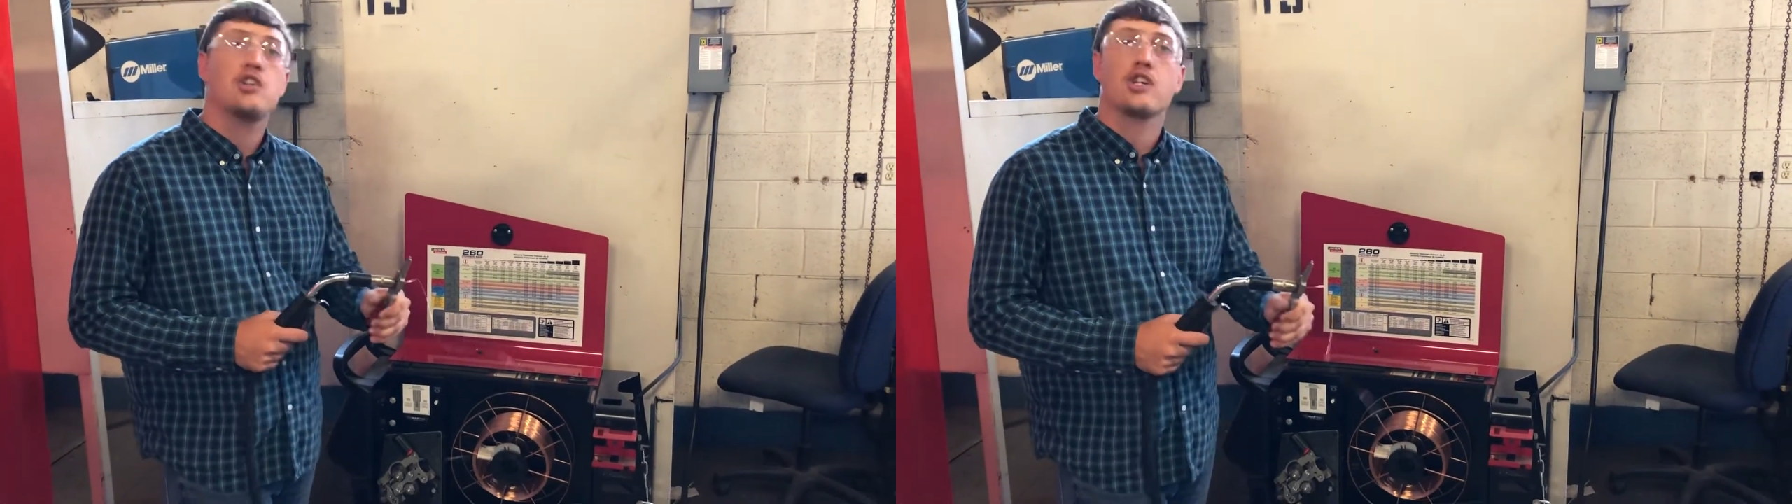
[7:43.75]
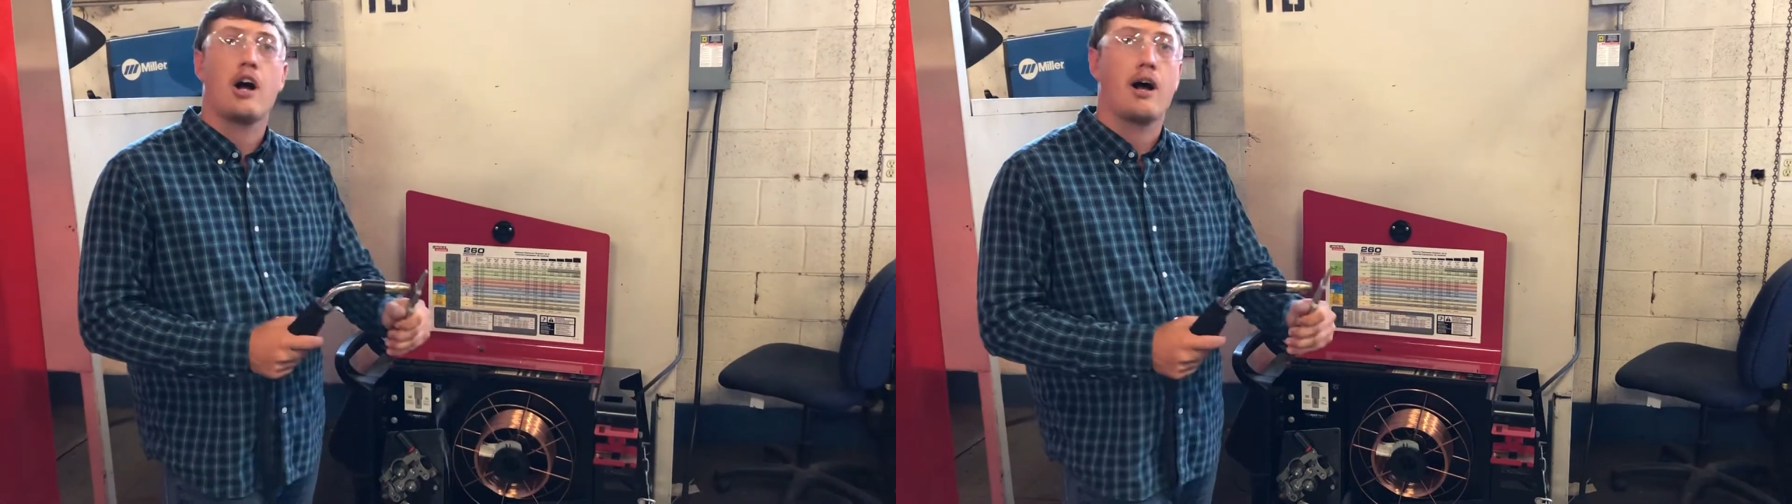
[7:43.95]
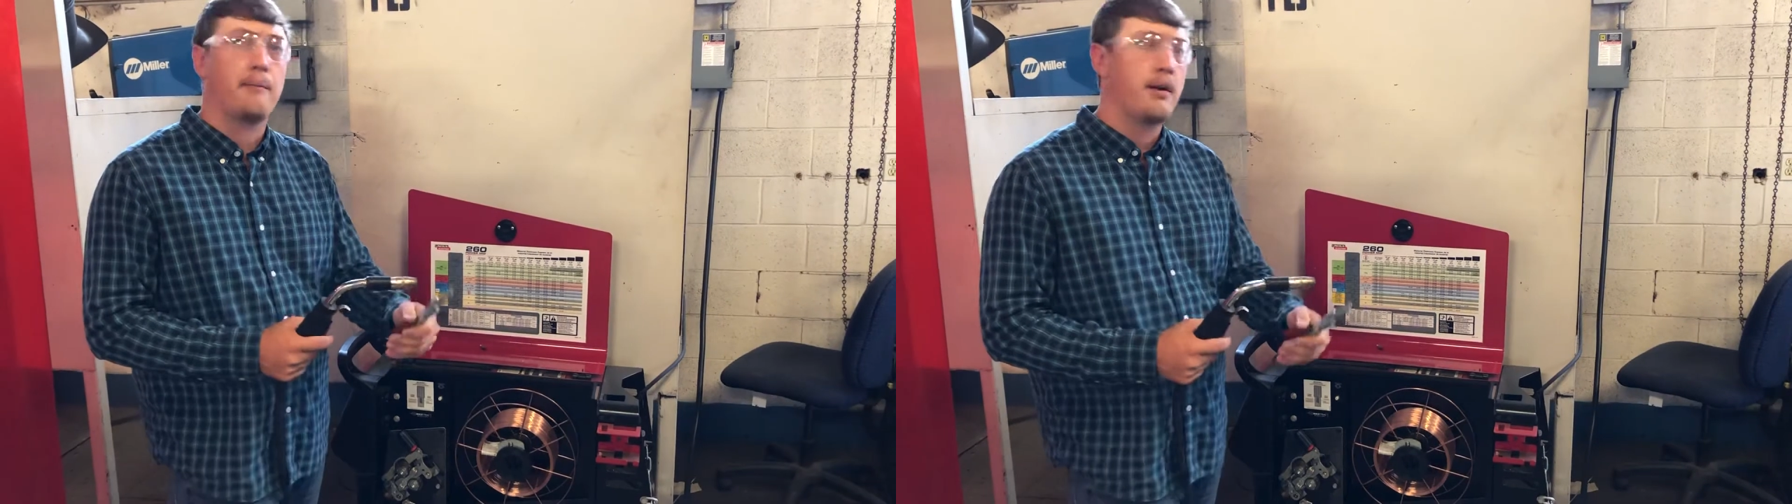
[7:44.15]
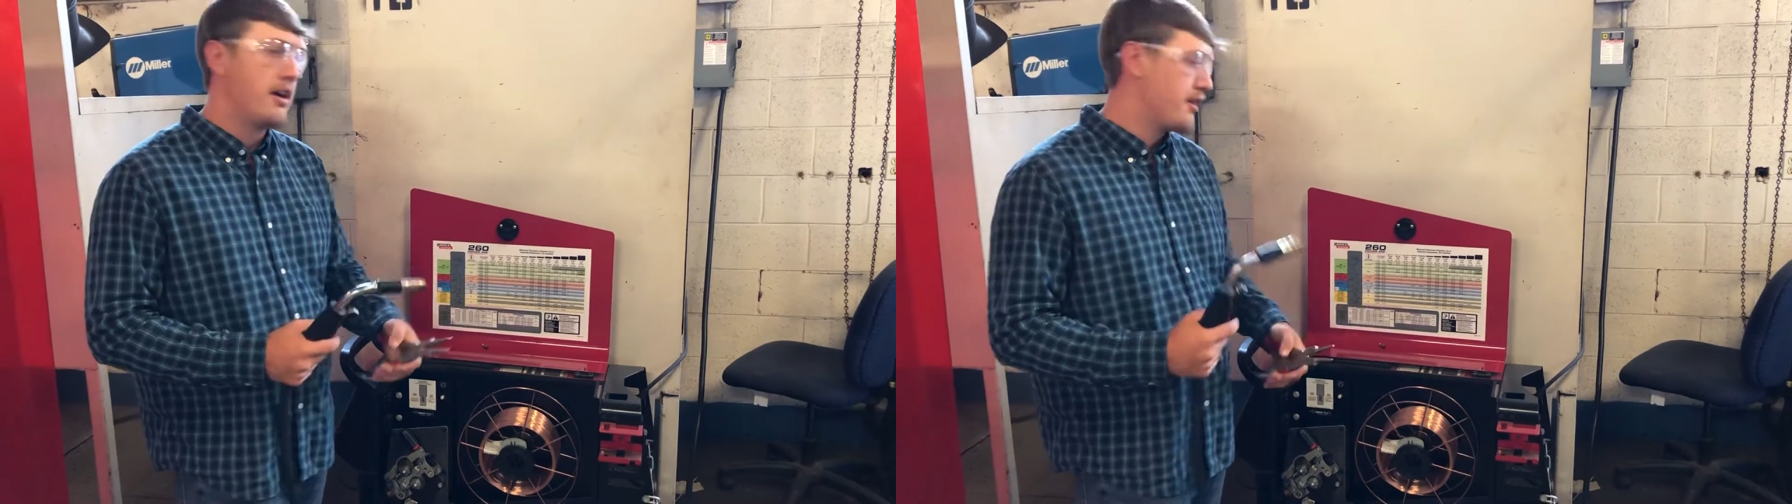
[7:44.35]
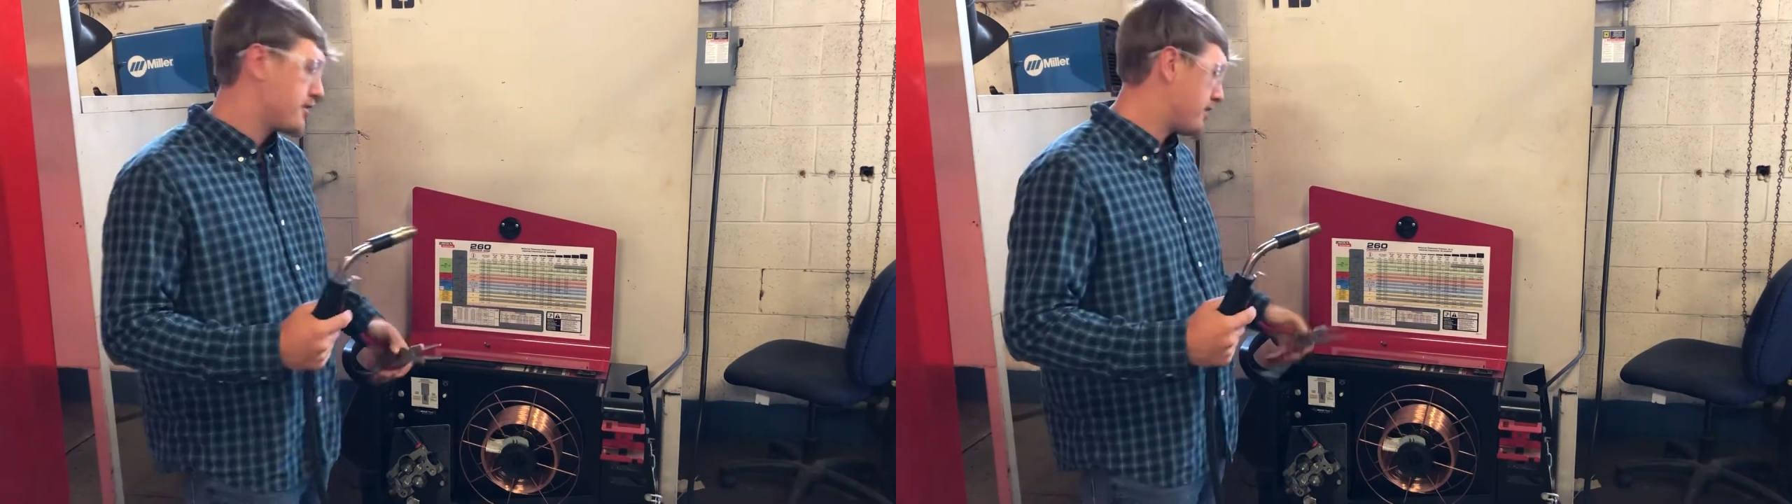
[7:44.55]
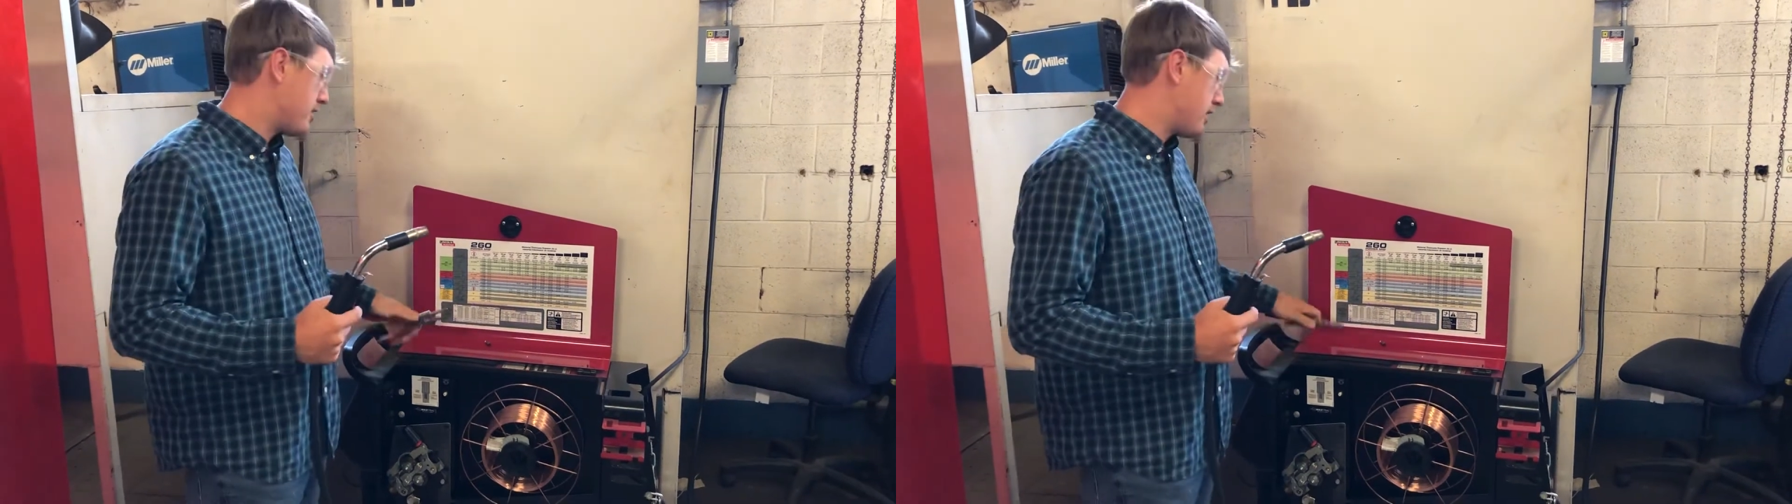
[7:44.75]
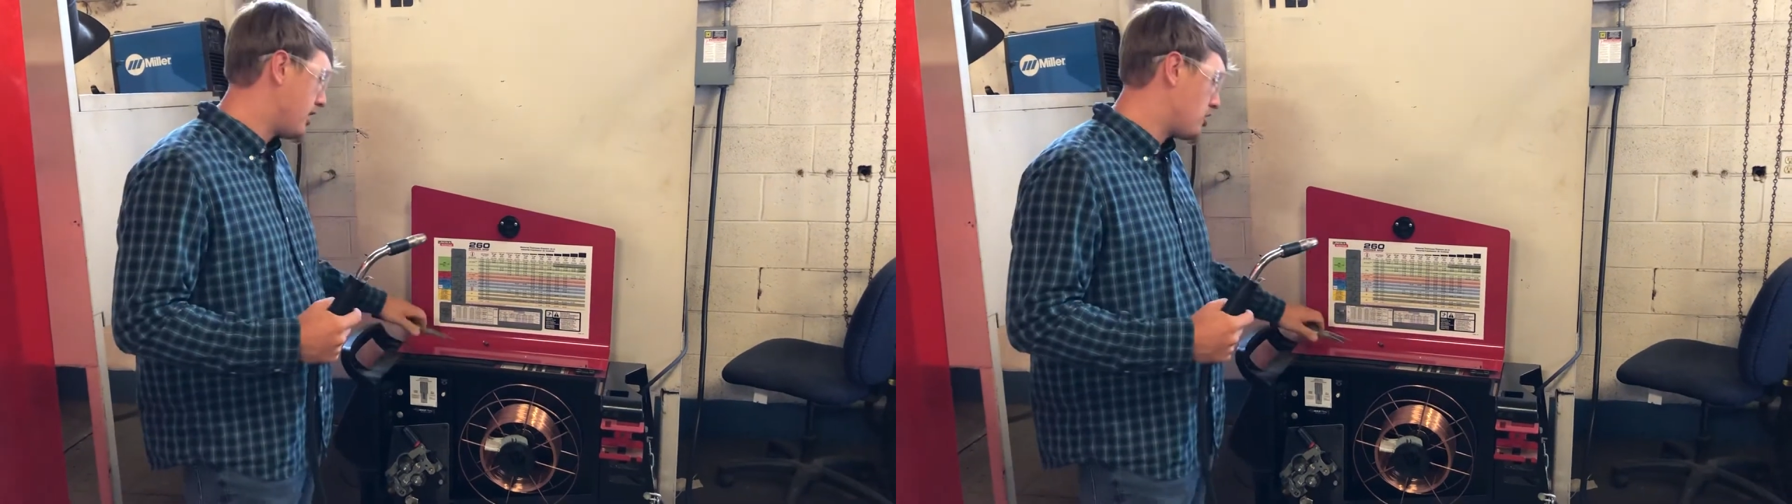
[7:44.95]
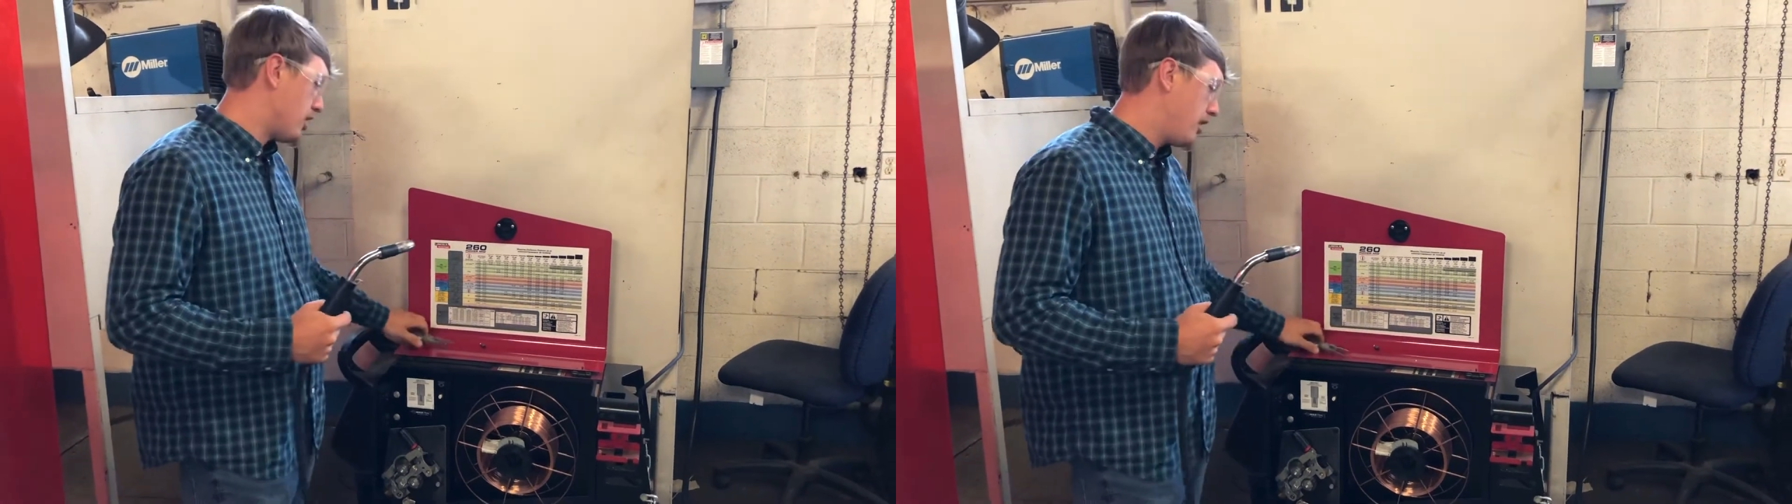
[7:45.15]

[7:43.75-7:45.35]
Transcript: shop, set the tension.